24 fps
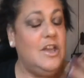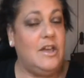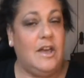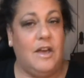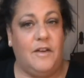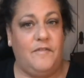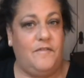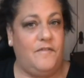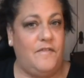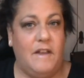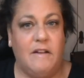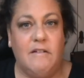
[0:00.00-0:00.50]
a
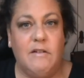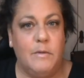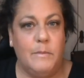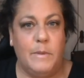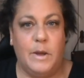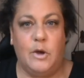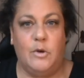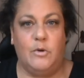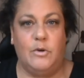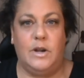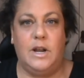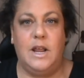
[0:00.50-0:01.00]

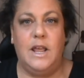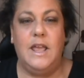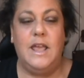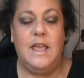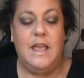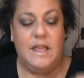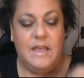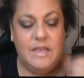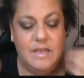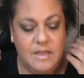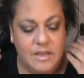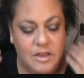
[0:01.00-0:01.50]
pheromone,
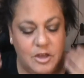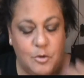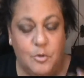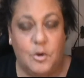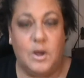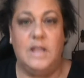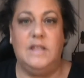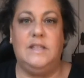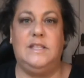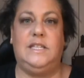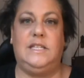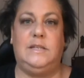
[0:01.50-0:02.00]
you
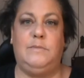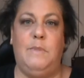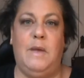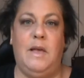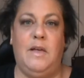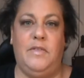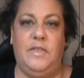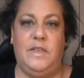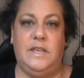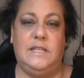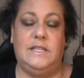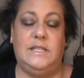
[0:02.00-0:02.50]
can
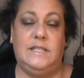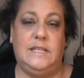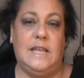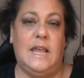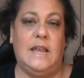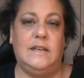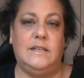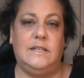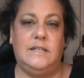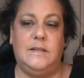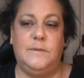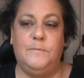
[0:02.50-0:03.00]
smell this
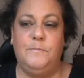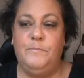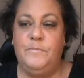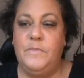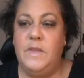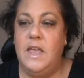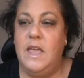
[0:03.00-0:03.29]
scent.